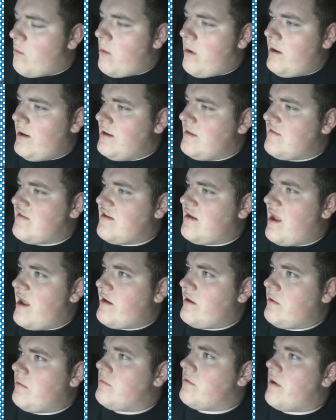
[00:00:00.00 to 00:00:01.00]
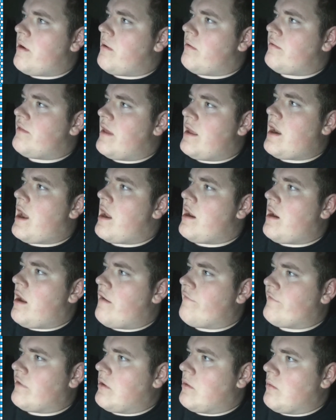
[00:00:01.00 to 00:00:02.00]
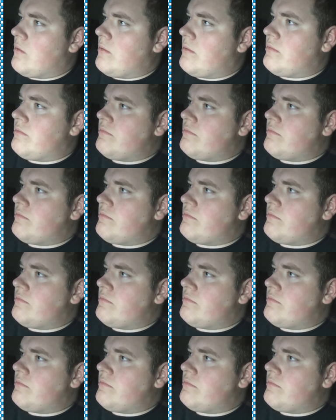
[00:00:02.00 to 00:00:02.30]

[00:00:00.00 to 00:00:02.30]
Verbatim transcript: I wanted to let you know that I love you.